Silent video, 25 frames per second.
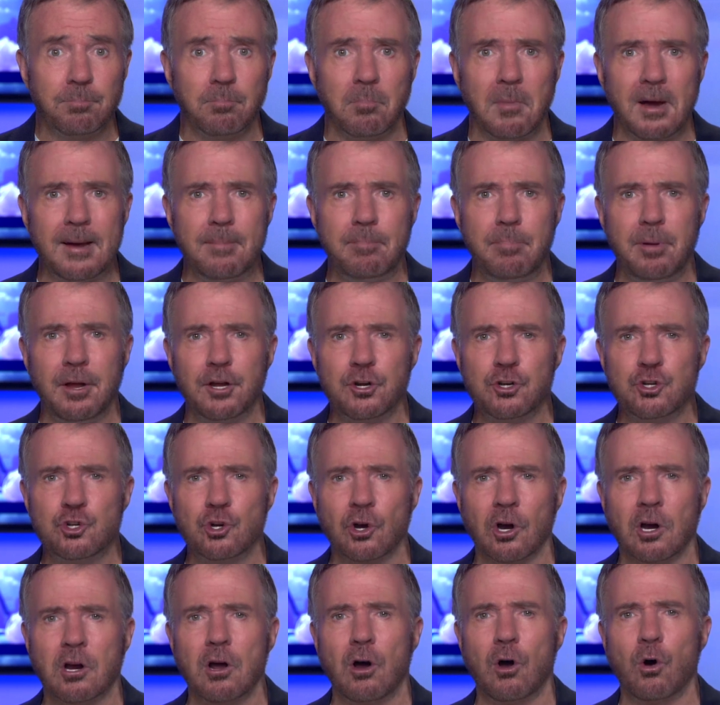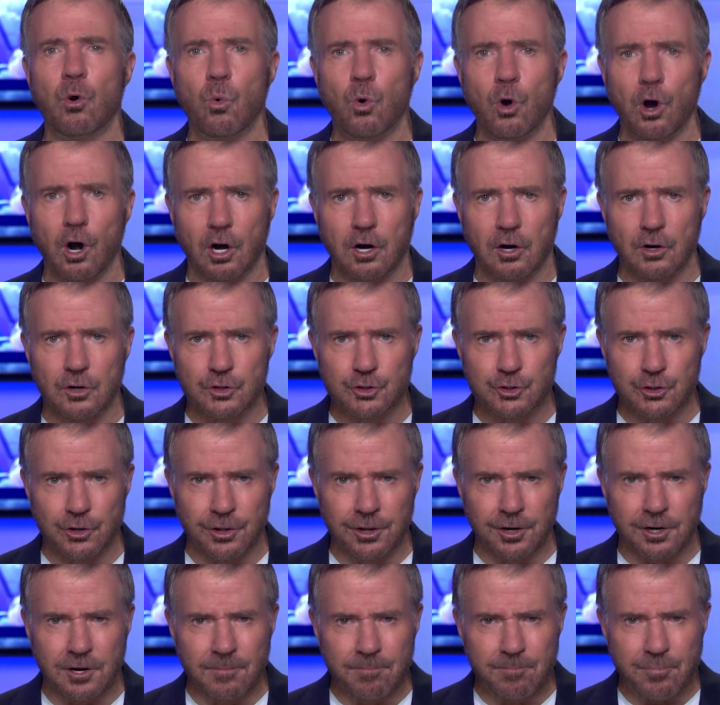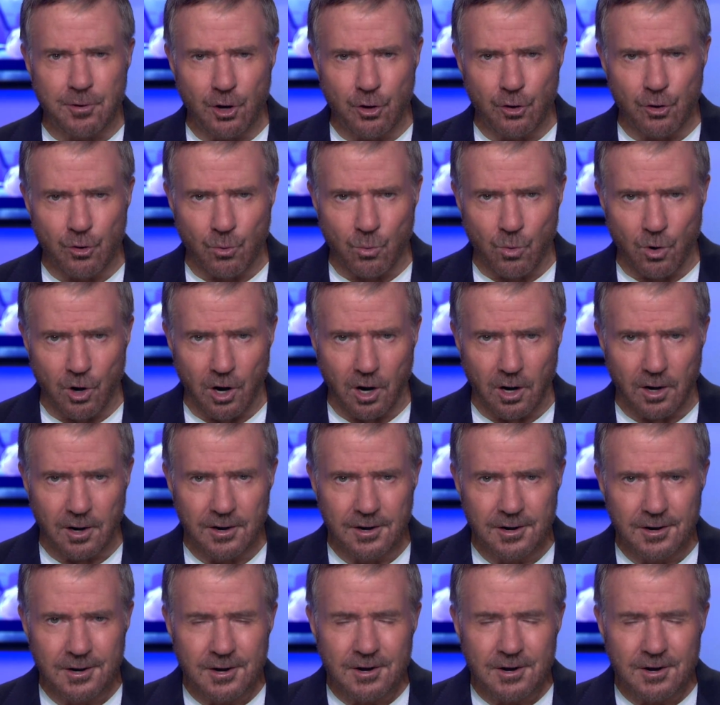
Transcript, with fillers: Maybe it's your coworkers or the computer work.